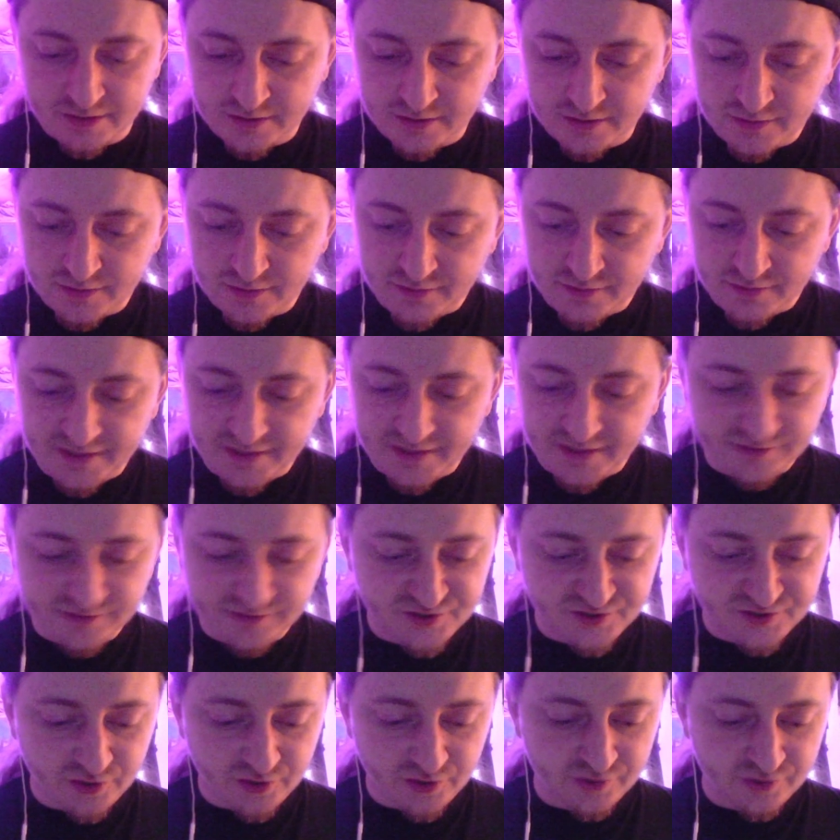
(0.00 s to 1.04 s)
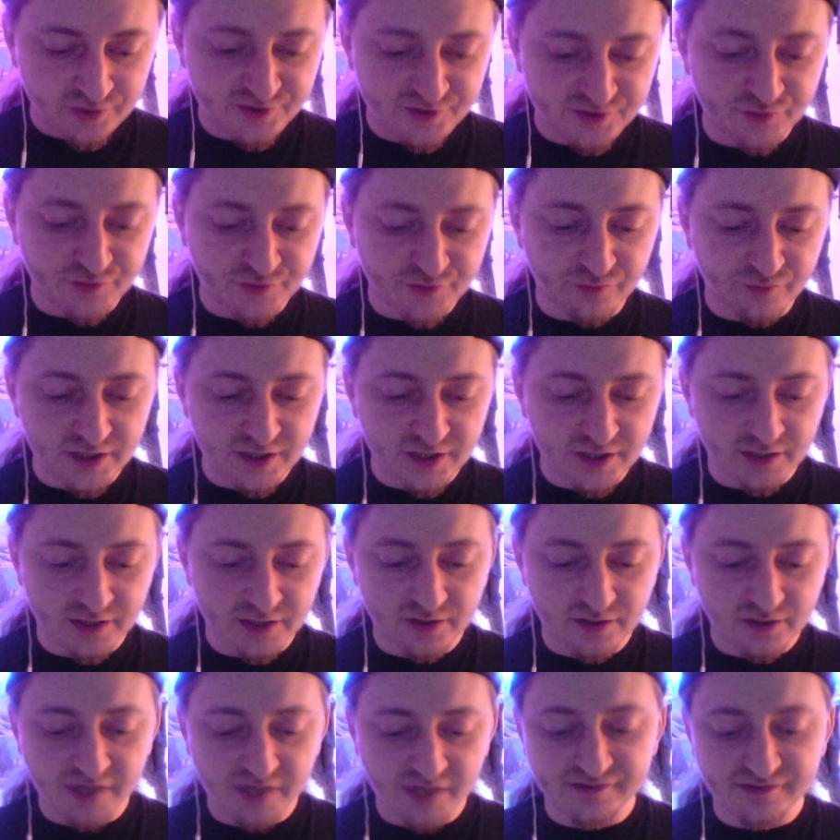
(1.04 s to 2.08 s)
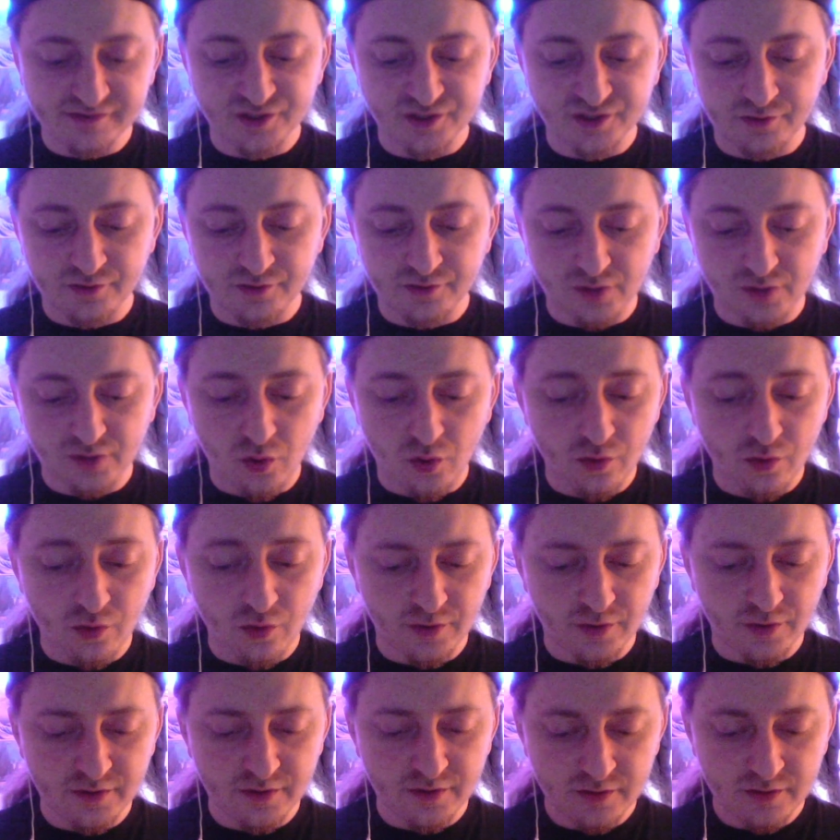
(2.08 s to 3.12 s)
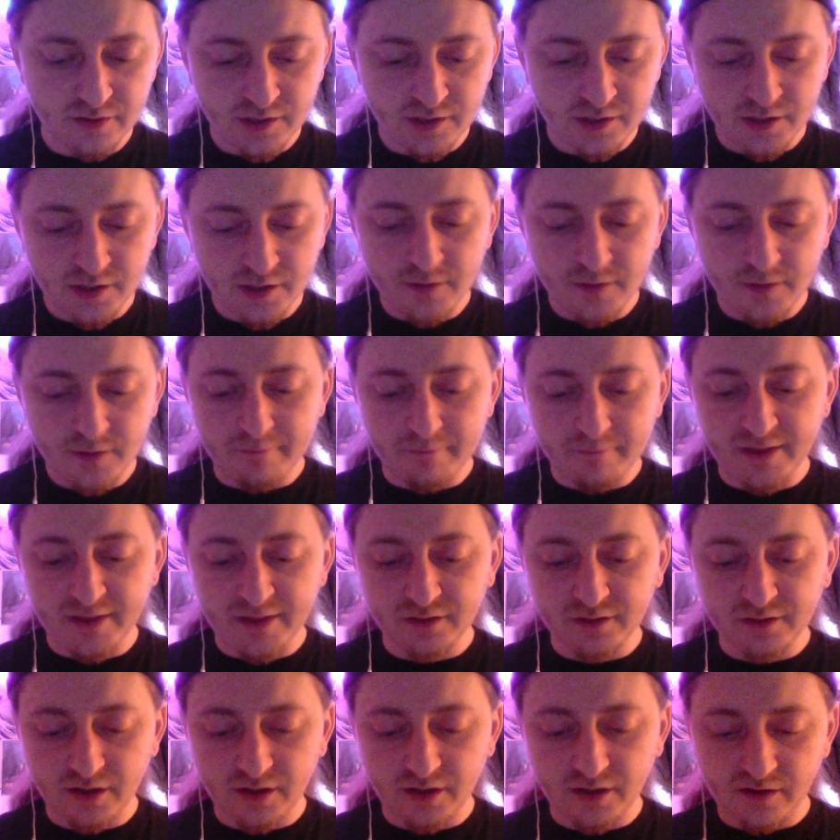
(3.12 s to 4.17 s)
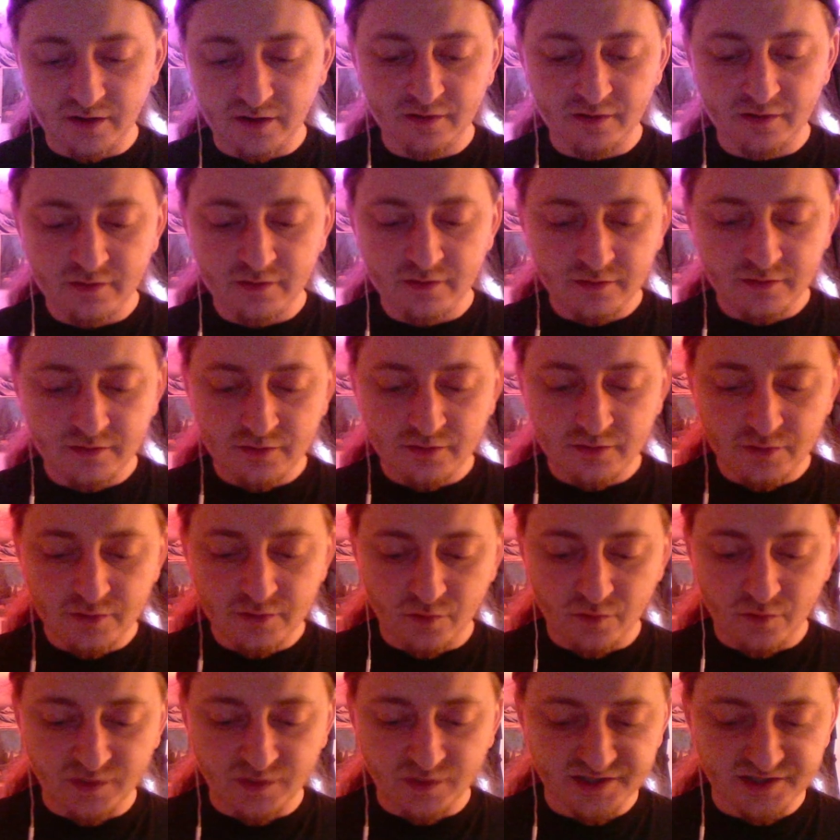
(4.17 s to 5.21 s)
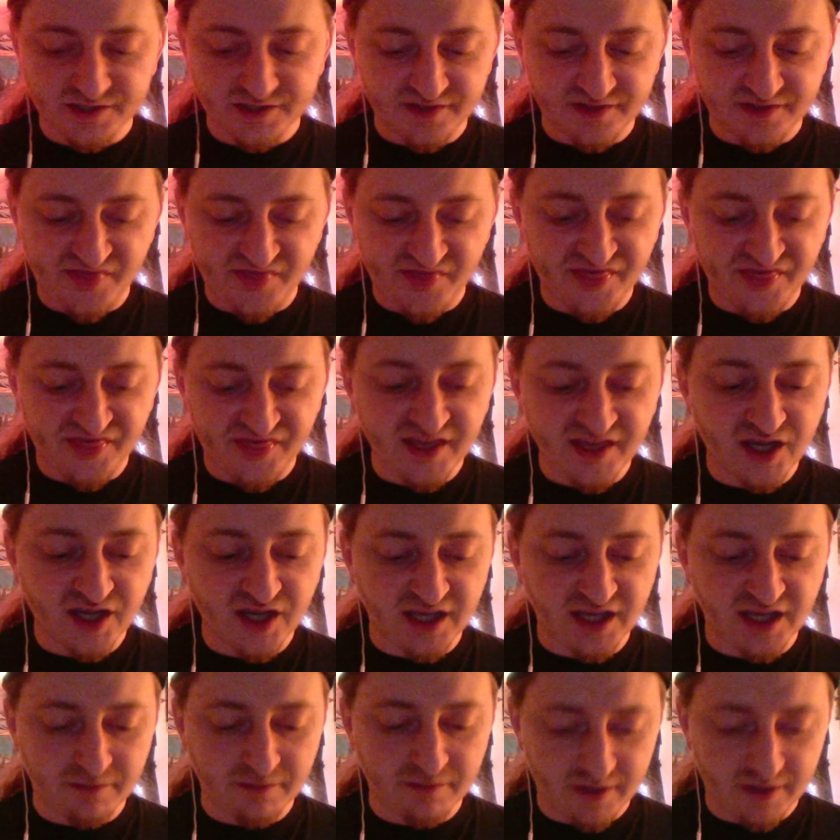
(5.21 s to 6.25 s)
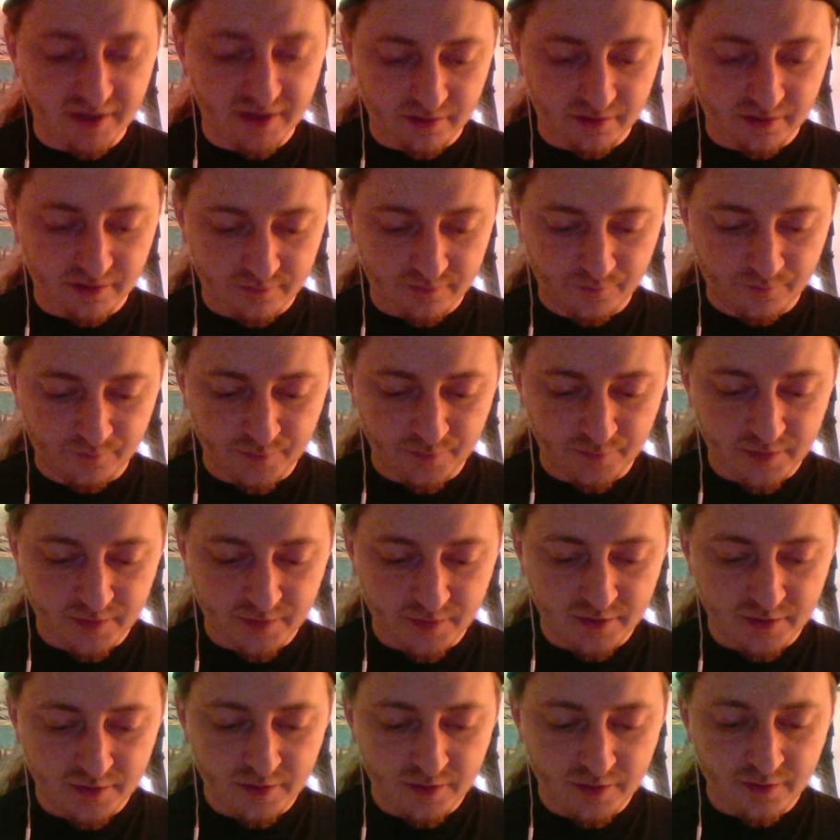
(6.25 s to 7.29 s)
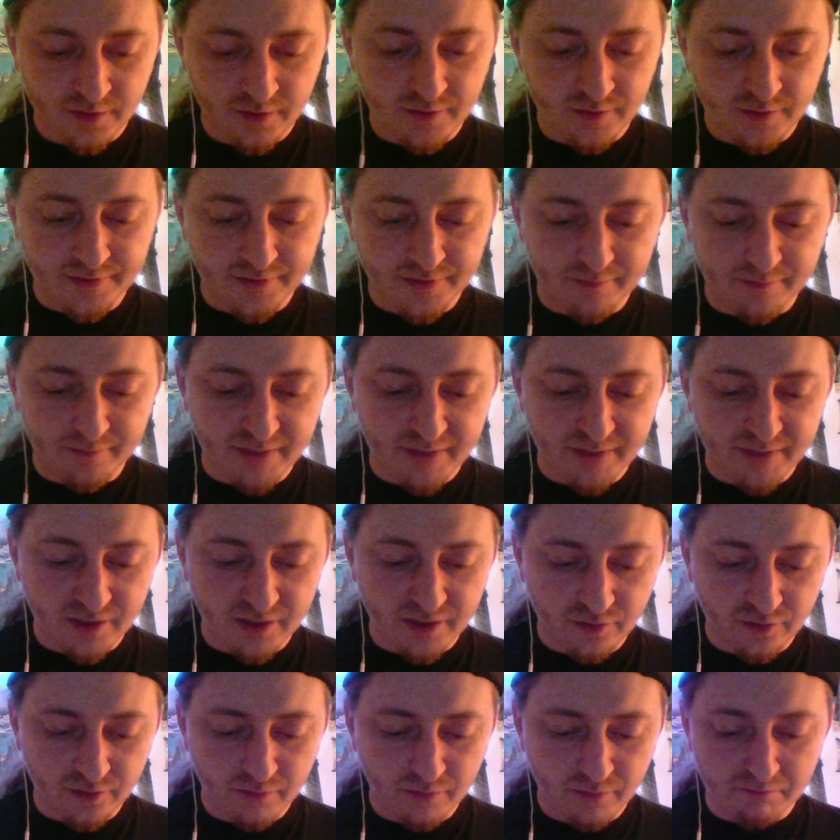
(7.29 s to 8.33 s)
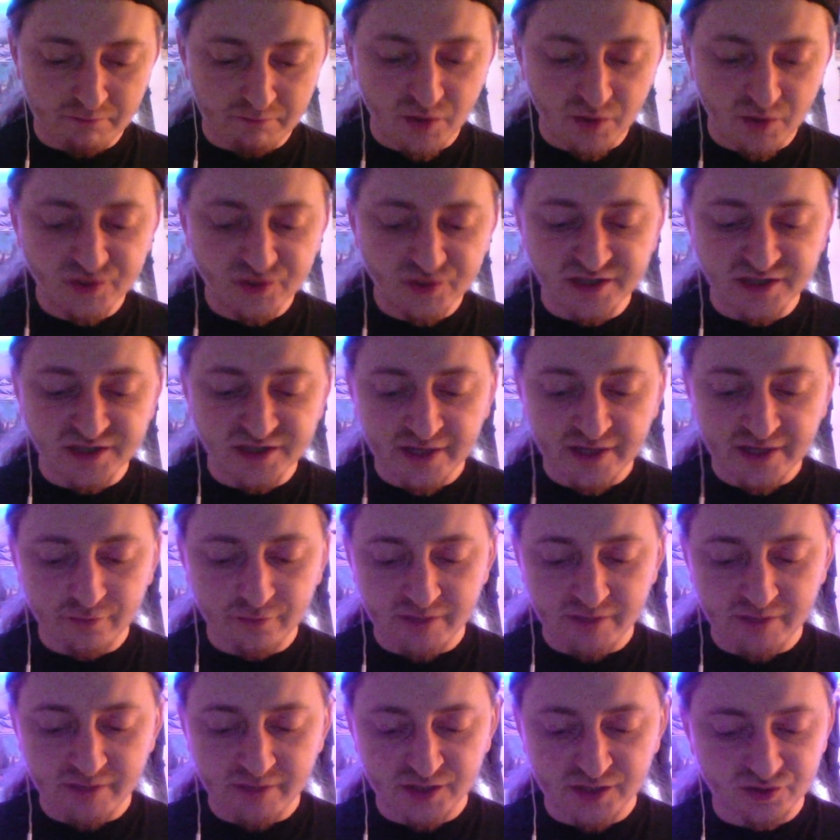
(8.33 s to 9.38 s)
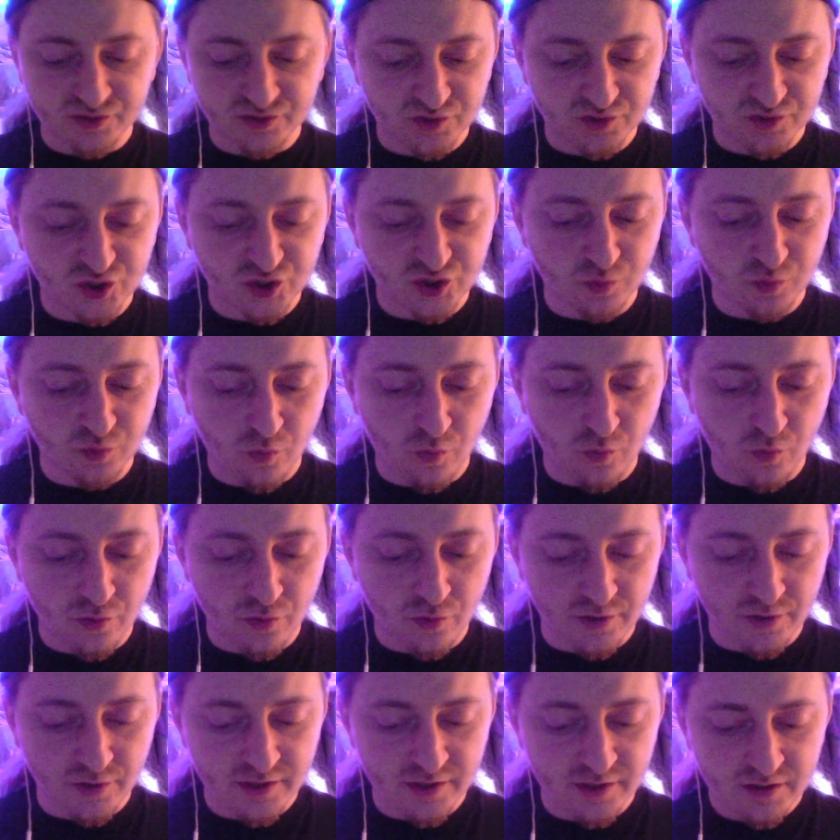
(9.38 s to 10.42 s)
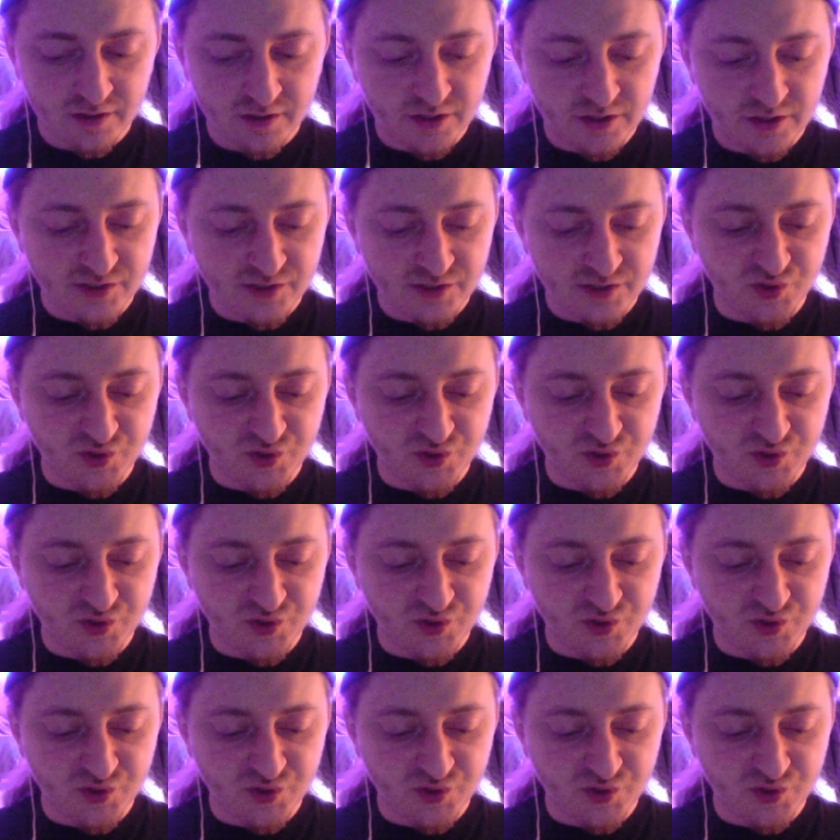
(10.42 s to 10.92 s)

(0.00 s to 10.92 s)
that sought to ring of its own accord. Belgar was the thinking bell, the bell most necromancers swore to